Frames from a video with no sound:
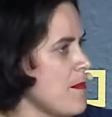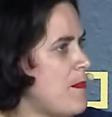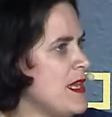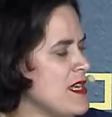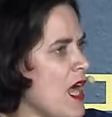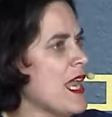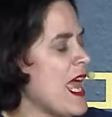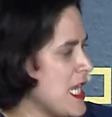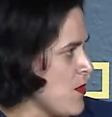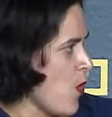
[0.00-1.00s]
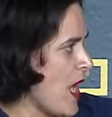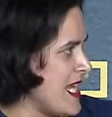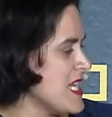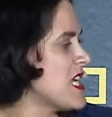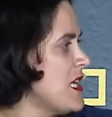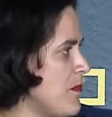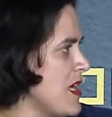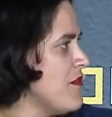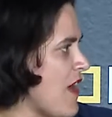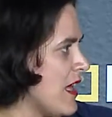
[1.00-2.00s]
but not anyone can be
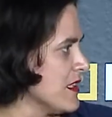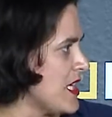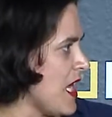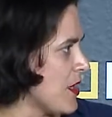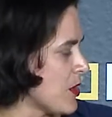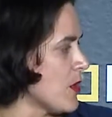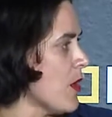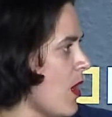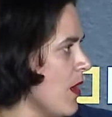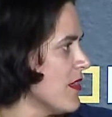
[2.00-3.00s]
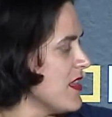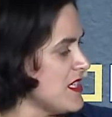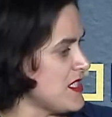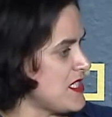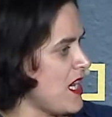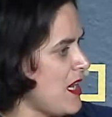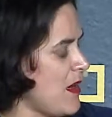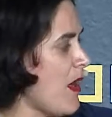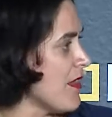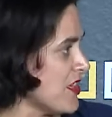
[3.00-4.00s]
a validator on these
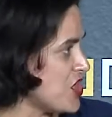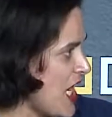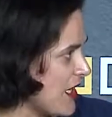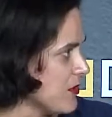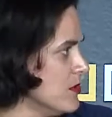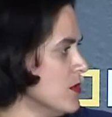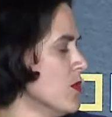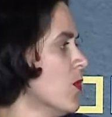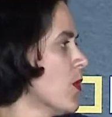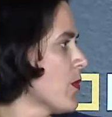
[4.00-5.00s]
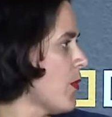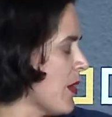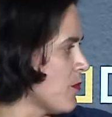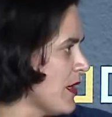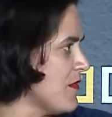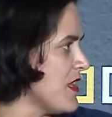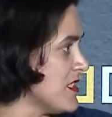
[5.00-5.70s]
on the channel or in one of these